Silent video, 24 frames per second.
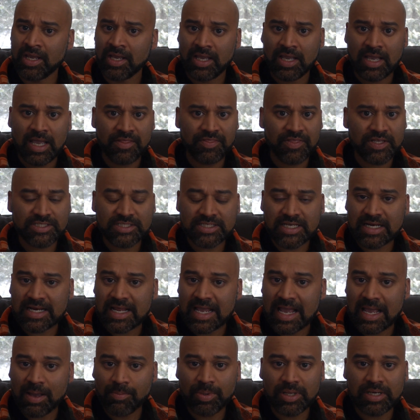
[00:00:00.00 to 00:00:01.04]
And this can
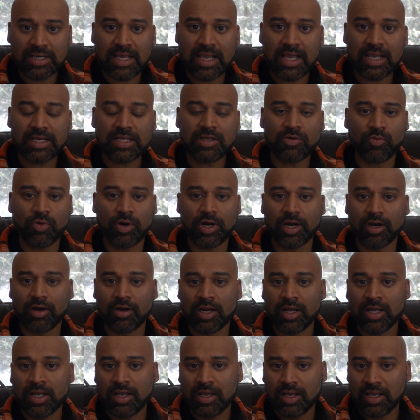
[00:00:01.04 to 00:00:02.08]
happen anywhere.
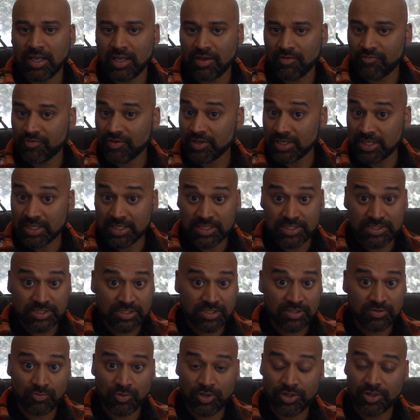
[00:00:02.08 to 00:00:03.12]
If it
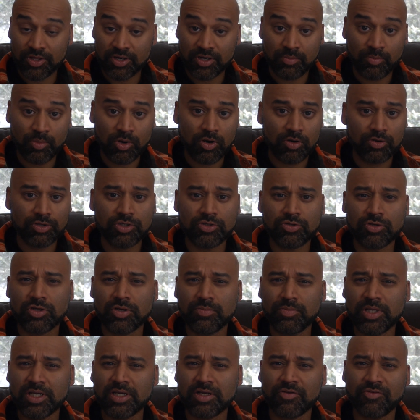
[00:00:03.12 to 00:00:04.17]
isn't within a mall, you could
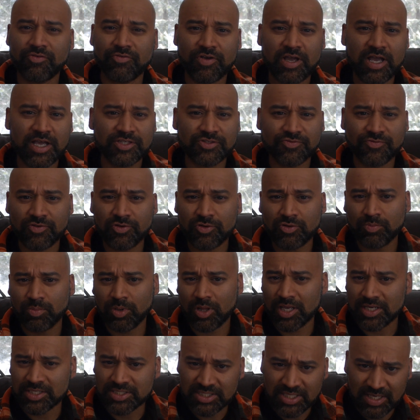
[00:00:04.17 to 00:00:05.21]
be at a fast food
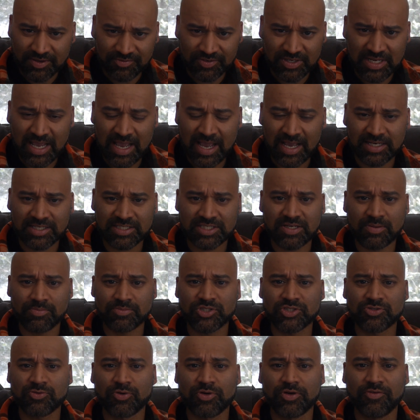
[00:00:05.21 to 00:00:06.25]
place. They've tacked some
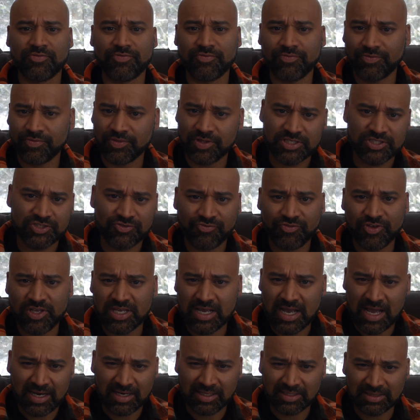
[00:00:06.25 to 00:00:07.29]
sort of this fee
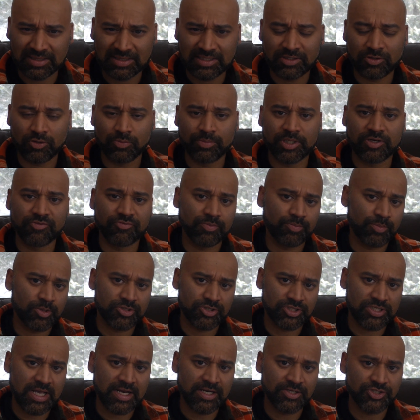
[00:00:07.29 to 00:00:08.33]
on, a little bit of a
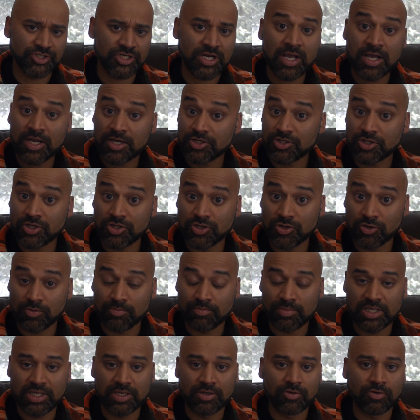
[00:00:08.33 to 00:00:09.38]
percentage to your
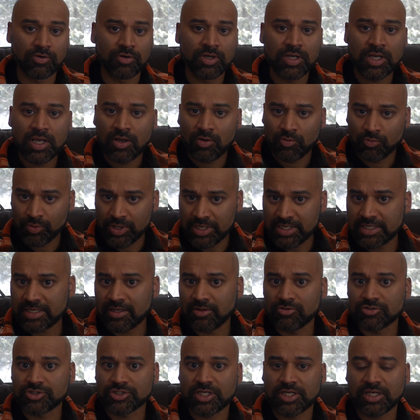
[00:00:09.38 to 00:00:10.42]
meal.
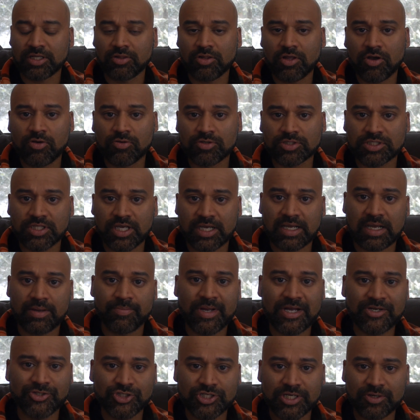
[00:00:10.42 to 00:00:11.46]
Retailers like Lowe's, like I
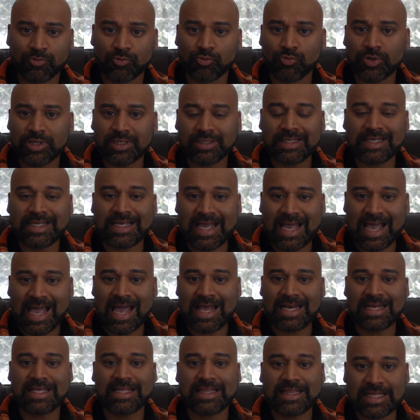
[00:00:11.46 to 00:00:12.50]
mentioned, really
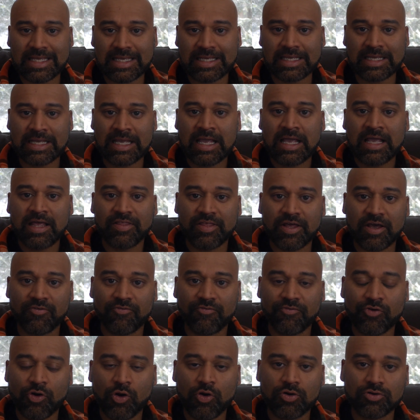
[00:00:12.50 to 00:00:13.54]
anything that
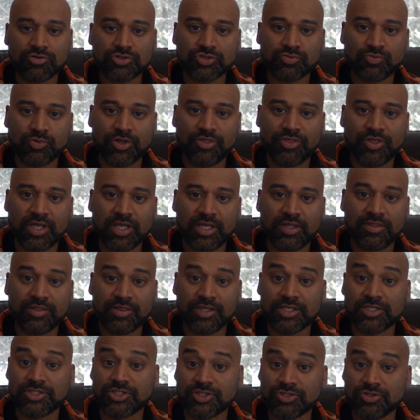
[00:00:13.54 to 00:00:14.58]
falls within
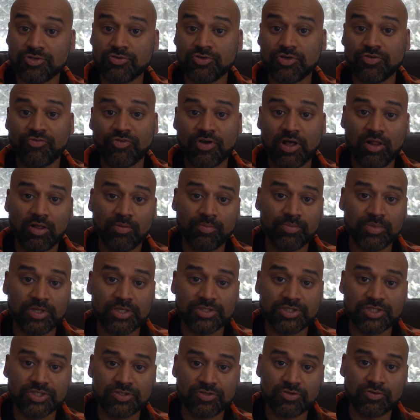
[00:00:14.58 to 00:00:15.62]
these new
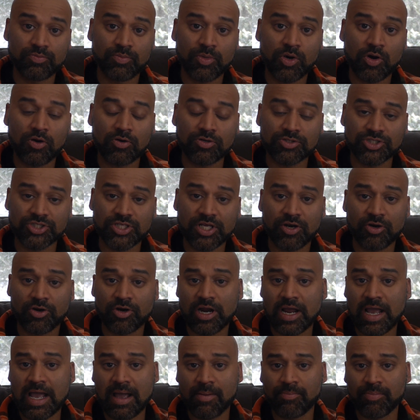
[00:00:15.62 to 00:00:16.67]
developments, new malls that are
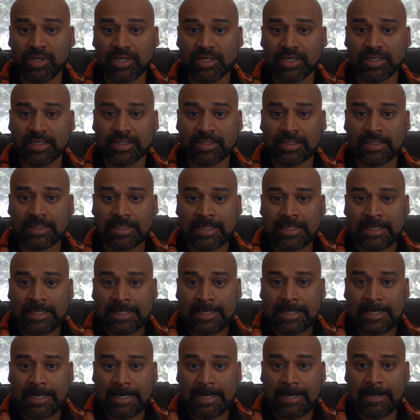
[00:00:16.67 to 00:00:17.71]
happening,
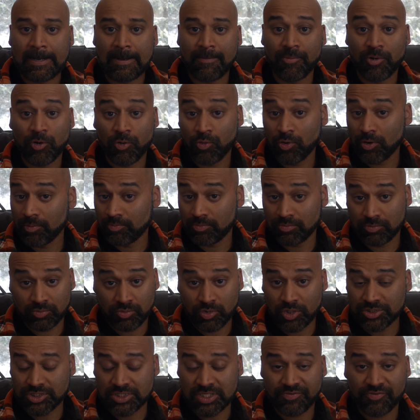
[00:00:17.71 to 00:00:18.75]
or
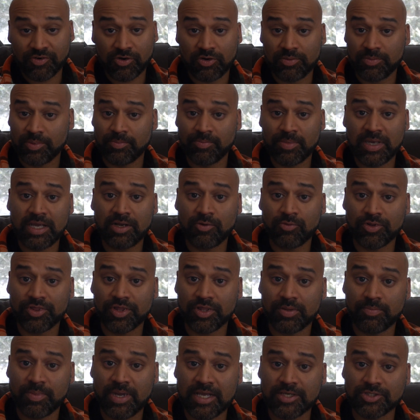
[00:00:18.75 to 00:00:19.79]
ones that have already been made
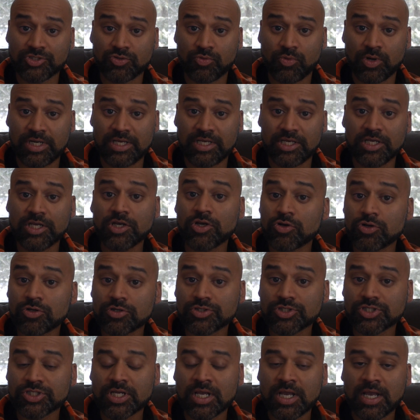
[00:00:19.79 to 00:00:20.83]
within the past 20
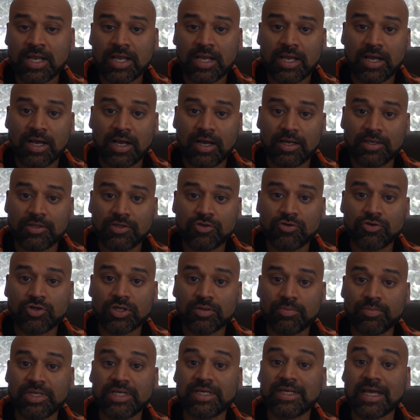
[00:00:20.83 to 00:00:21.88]
years, you
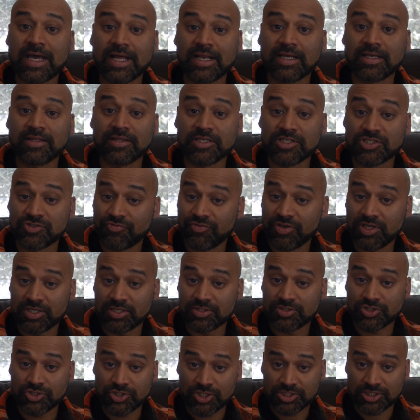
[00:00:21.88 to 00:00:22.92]
could be getting these
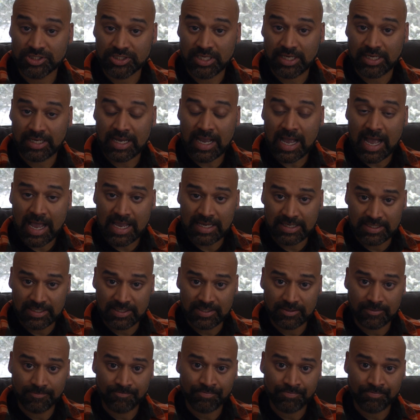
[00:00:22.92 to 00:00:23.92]
fees just like I did.